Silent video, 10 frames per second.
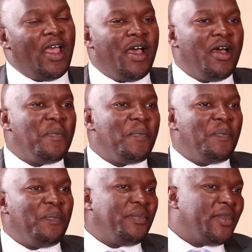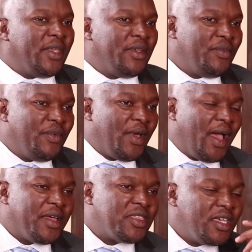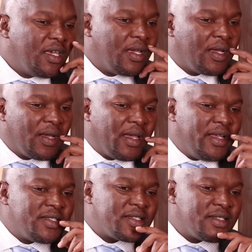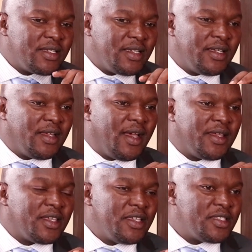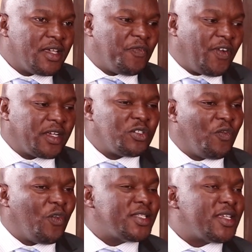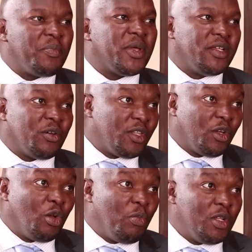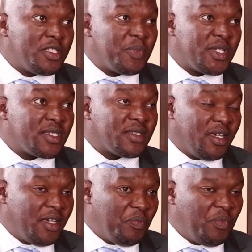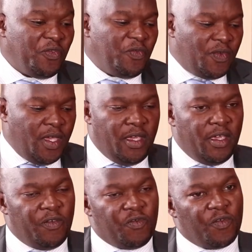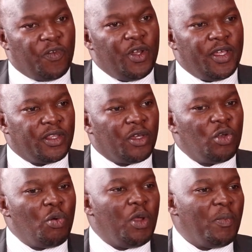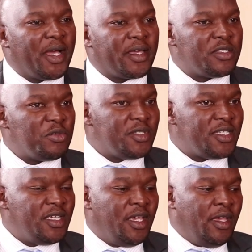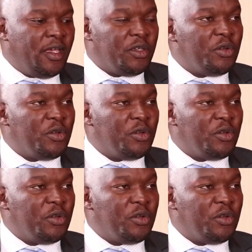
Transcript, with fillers: Um, I think it's I think it's a fact of what's happening on the global space. Um, if if you're following the global markets, you'll see, sure.